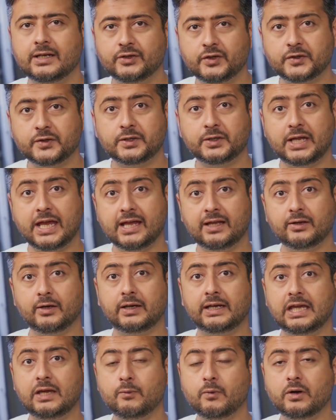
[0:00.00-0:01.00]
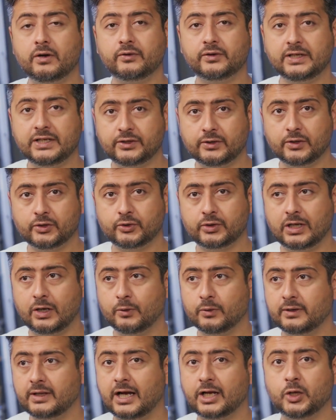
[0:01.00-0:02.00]
just take the keywords researched
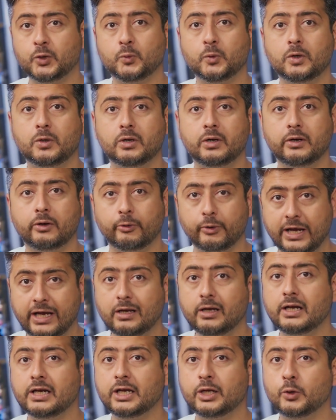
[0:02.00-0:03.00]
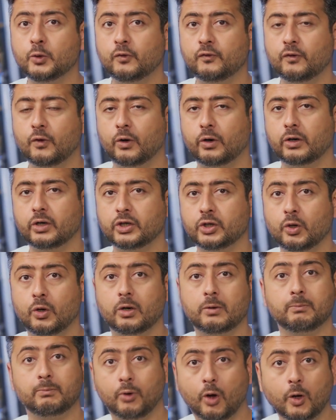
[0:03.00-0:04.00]
out that you would regularly do for
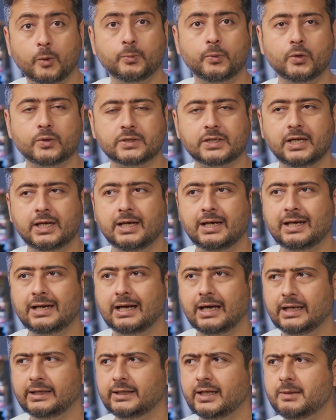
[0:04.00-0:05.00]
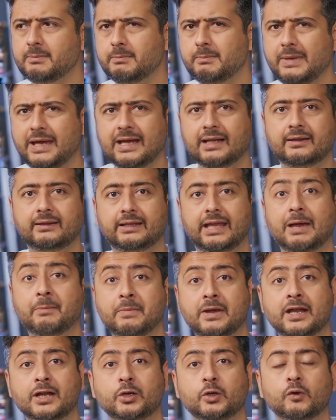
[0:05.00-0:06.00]
your blog post and then make
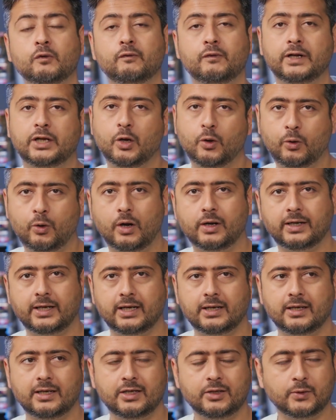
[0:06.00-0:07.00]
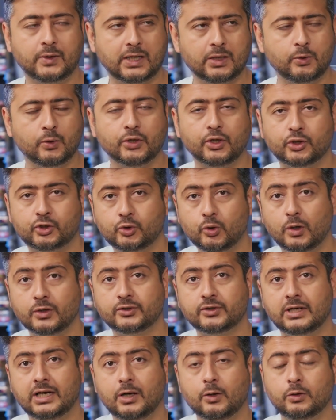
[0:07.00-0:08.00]
them into video content. You can go the
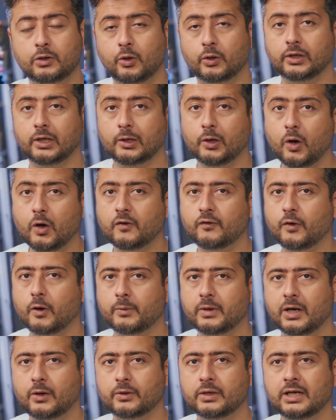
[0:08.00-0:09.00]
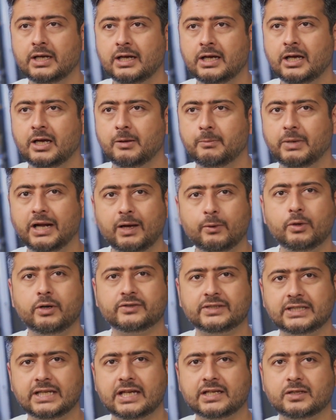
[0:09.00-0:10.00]
shorts route or the long form route, but I would
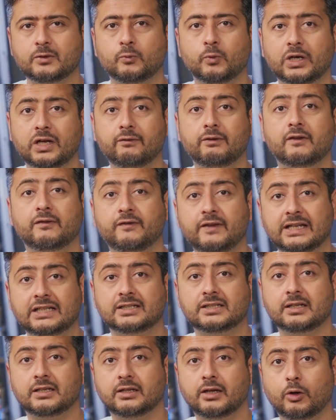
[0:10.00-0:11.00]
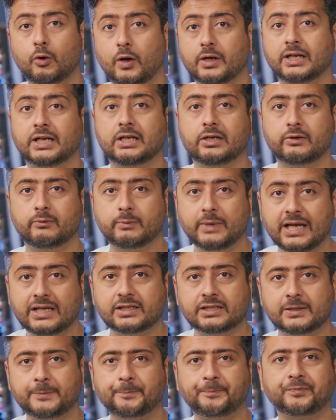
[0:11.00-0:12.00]
suggest whatever fits the content
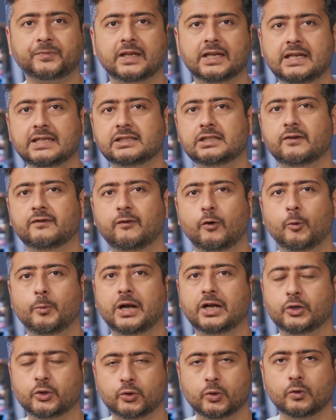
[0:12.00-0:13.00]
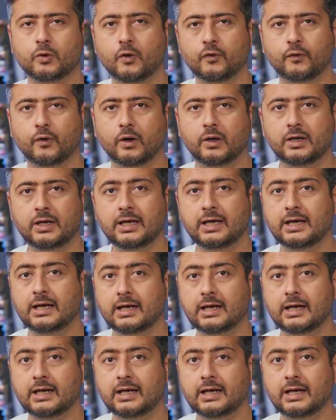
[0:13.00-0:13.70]
best is the format you should go for.